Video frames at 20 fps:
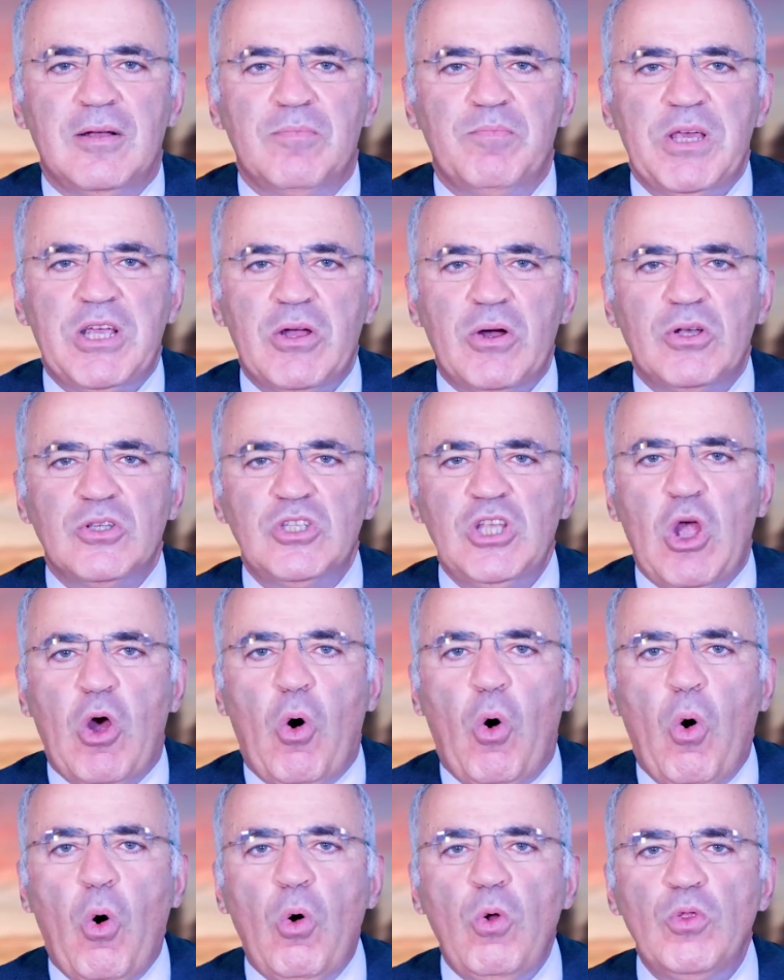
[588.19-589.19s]
because the
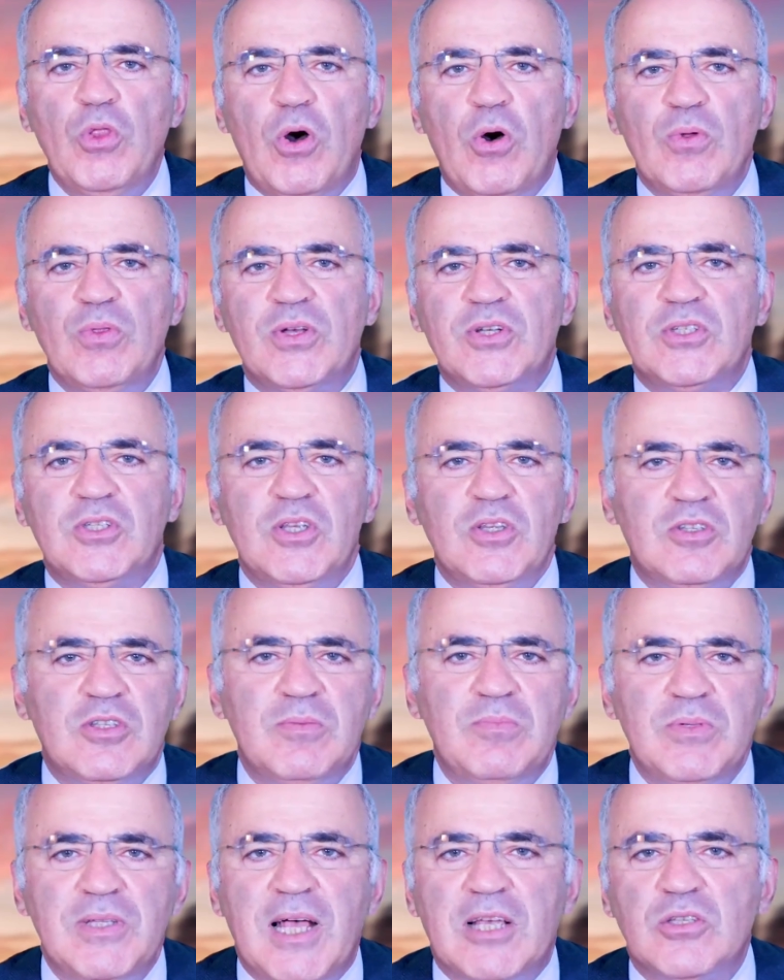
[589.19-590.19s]
old honor
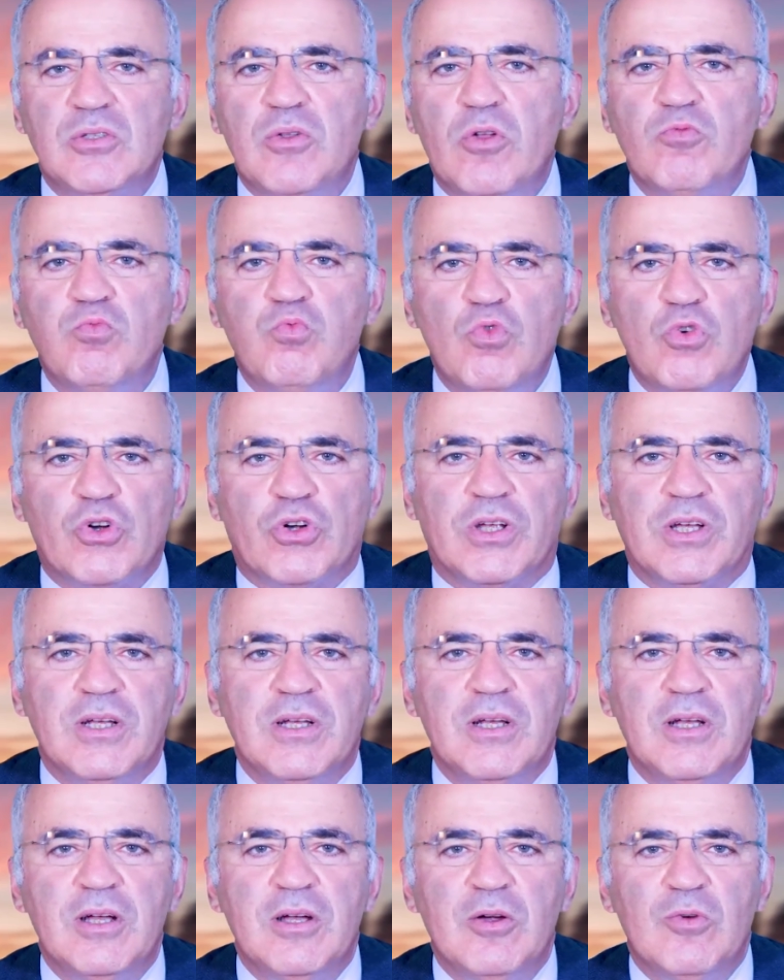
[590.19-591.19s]
system does not work
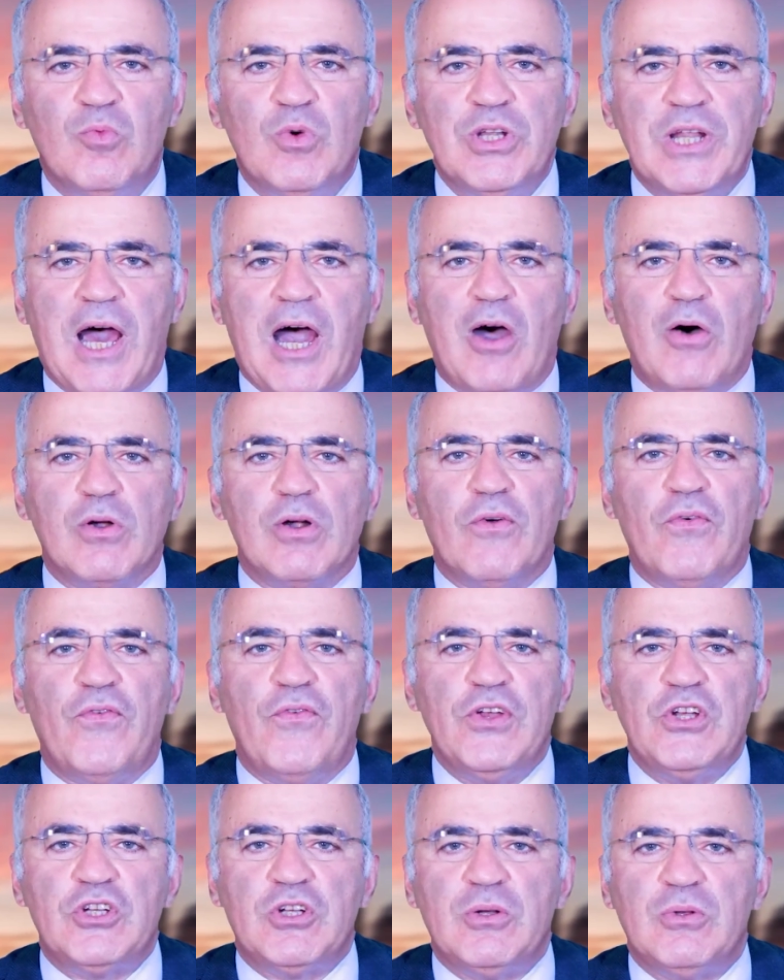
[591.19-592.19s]
when our
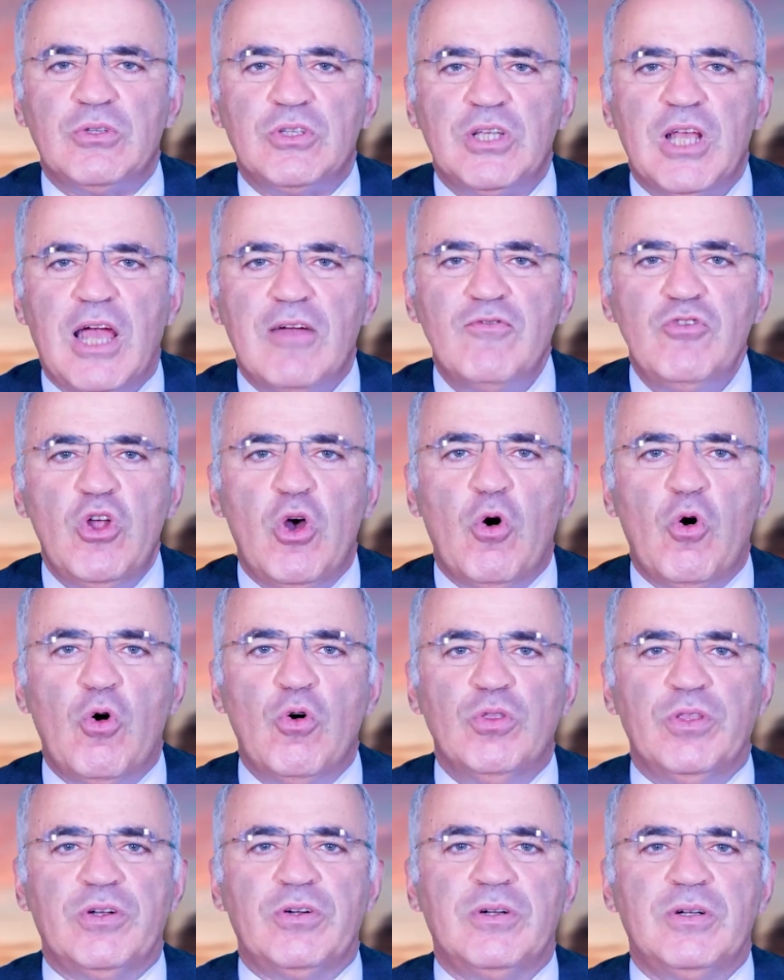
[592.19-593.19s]
officials have no
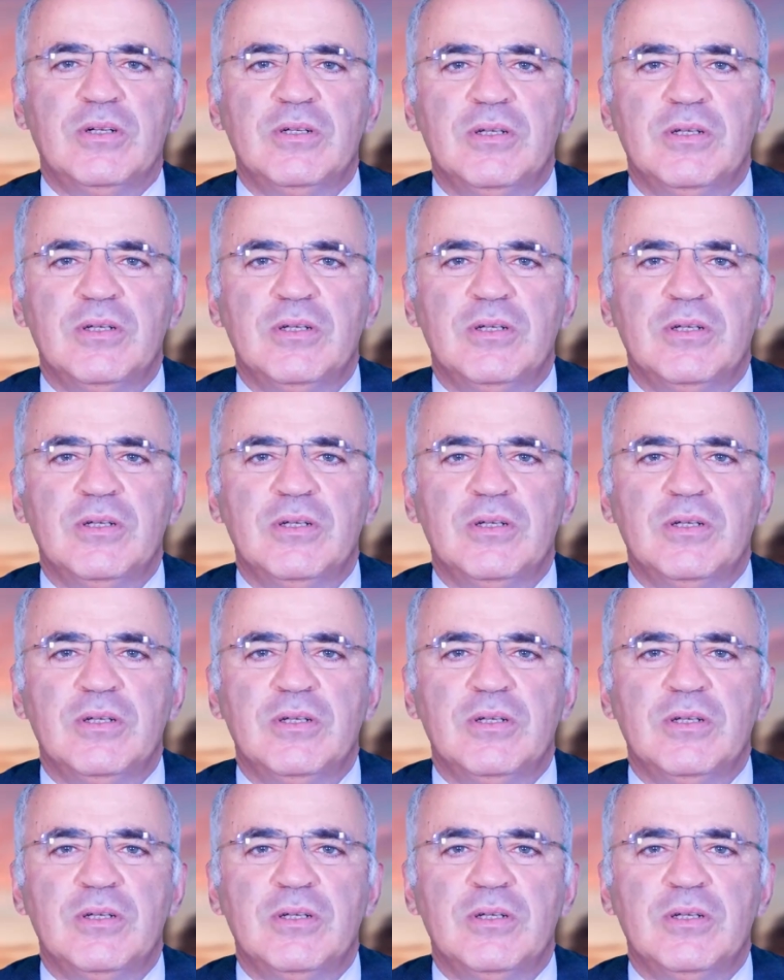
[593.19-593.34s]
honor.